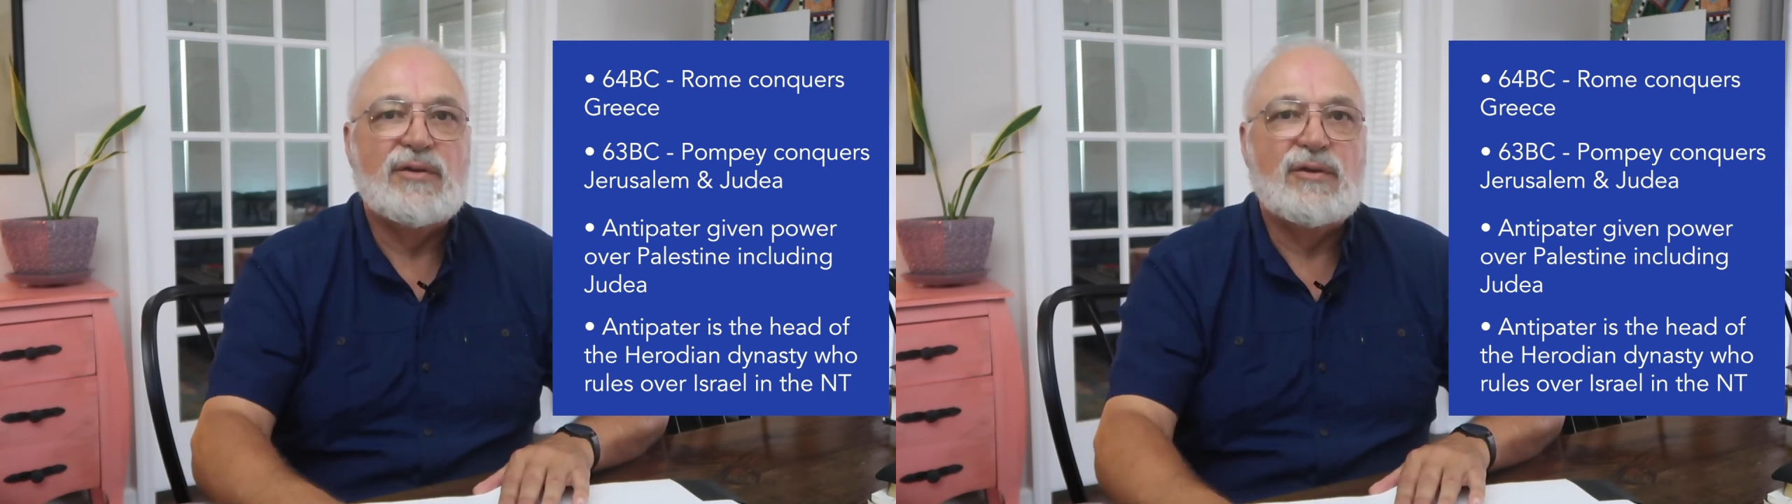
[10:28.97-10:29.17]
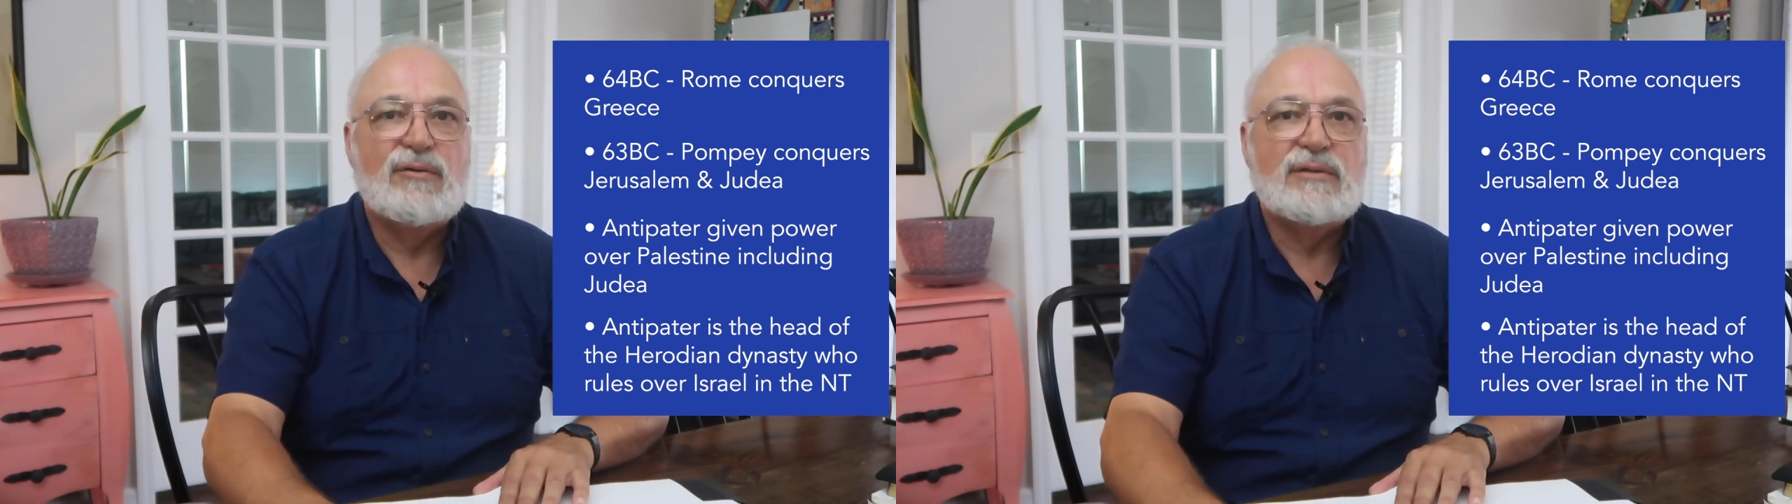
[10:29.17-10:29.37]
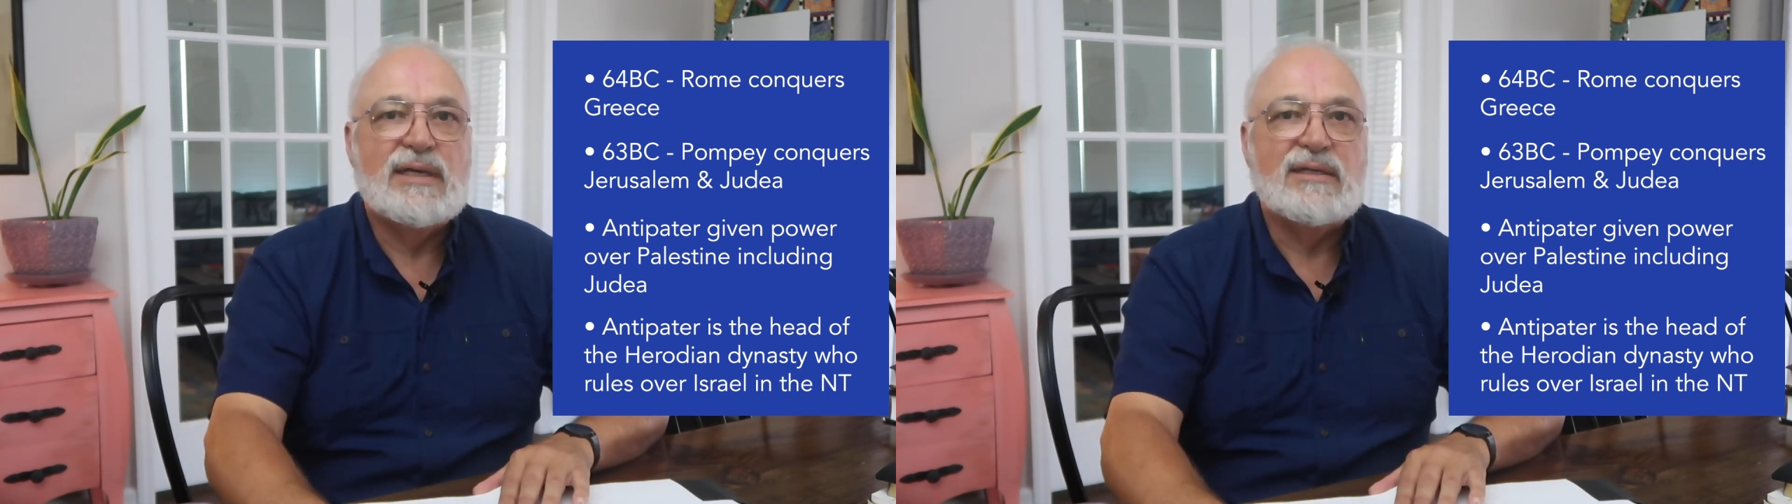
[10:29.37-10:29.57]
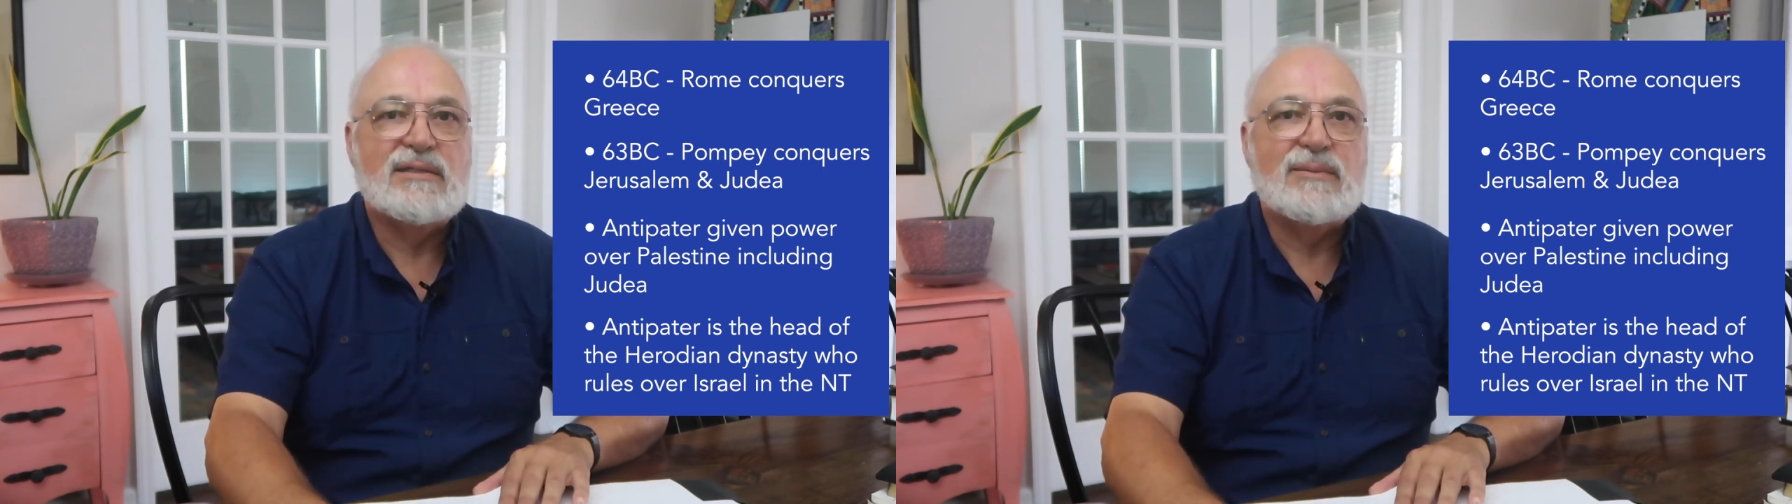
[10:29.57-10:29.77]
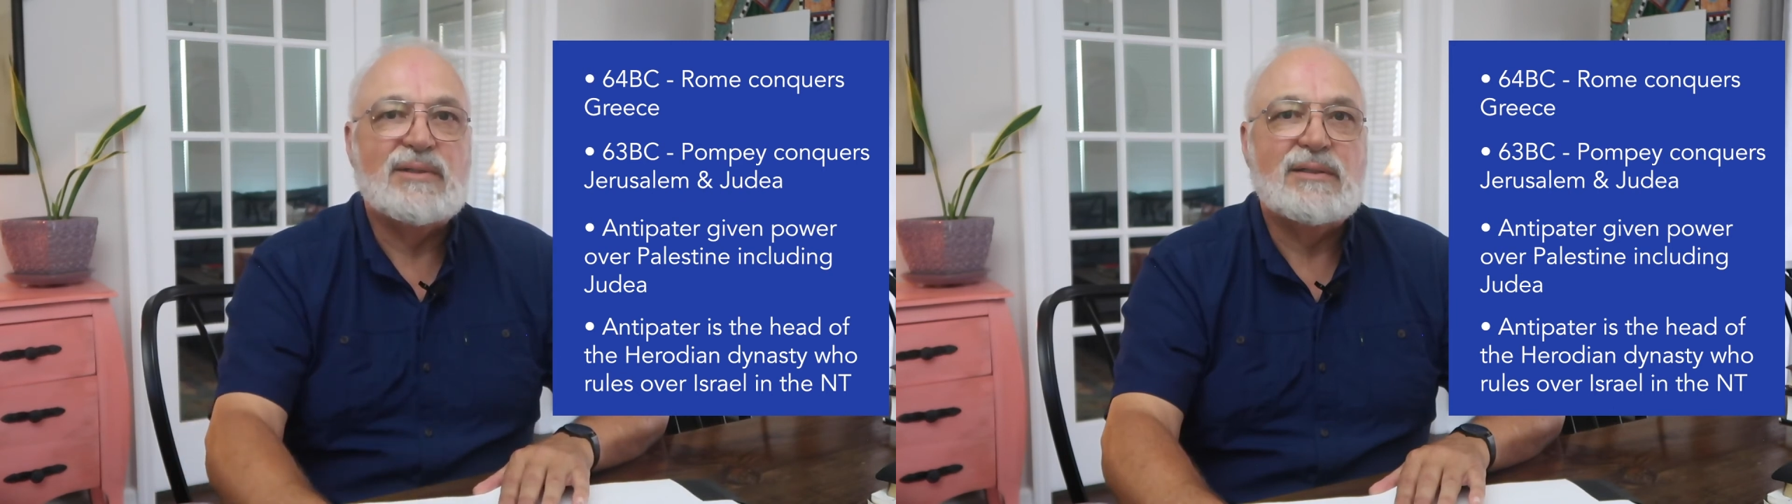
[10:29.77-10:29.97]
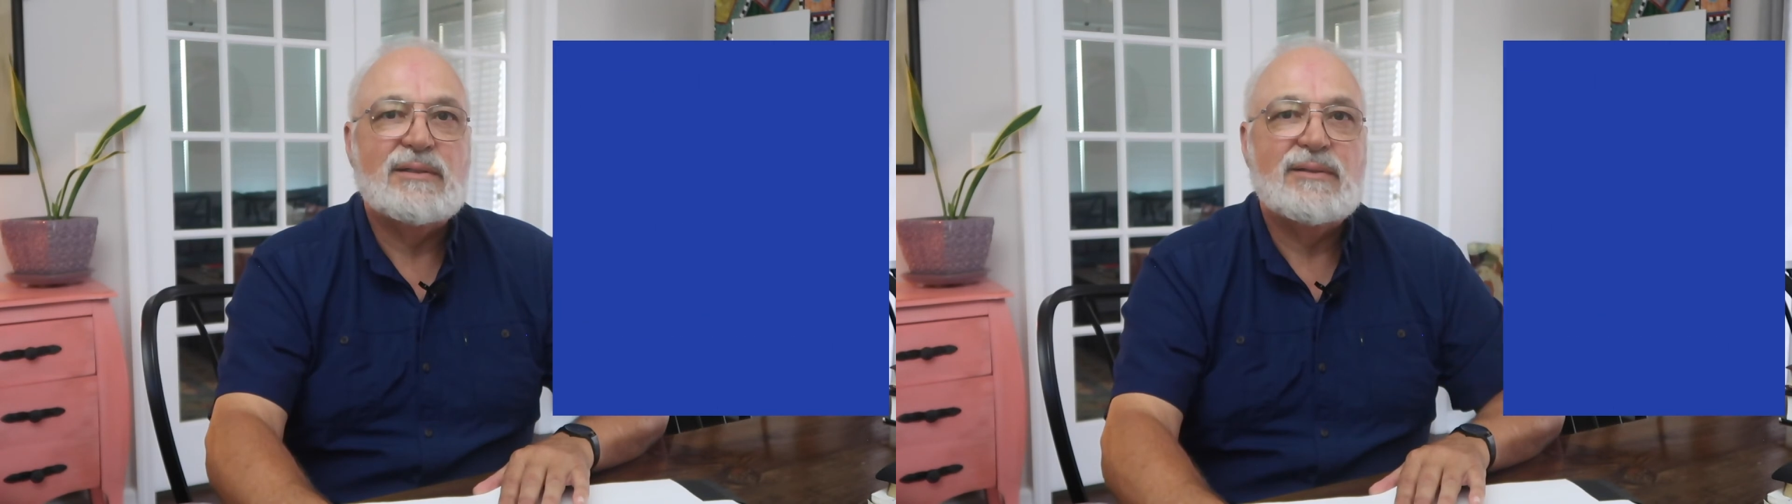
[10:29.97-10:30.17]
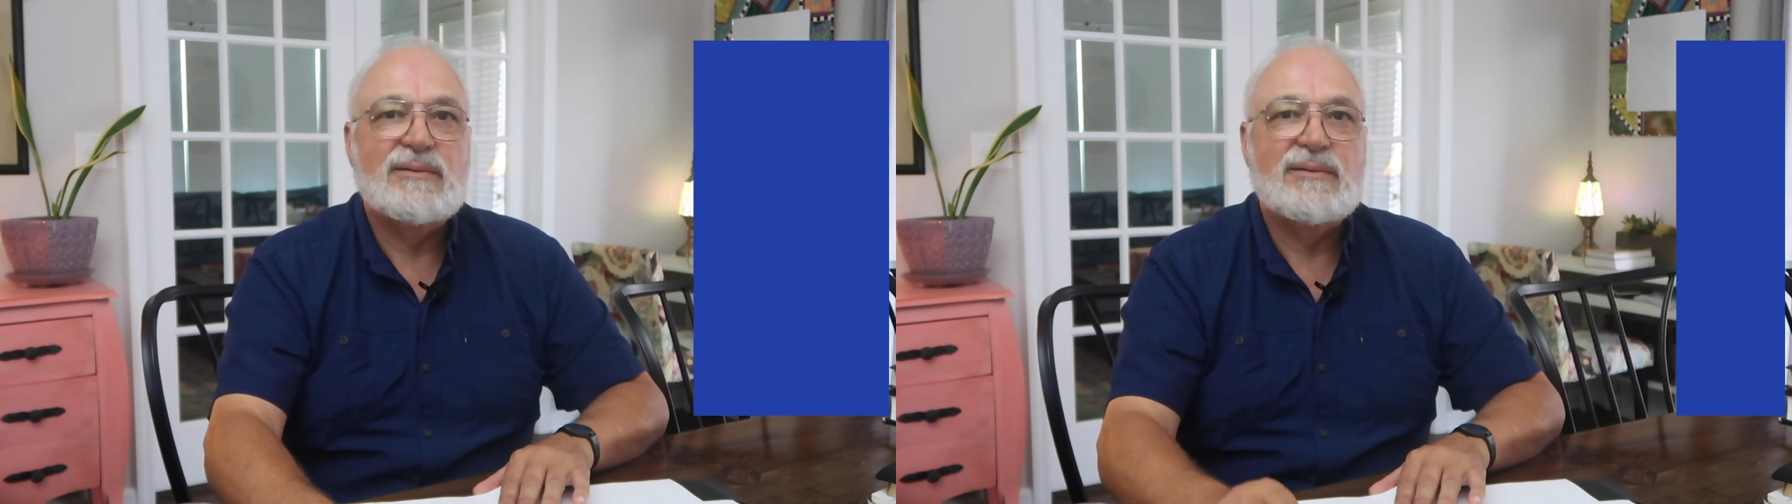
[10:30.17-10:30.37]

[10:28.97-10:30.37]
the New Testament.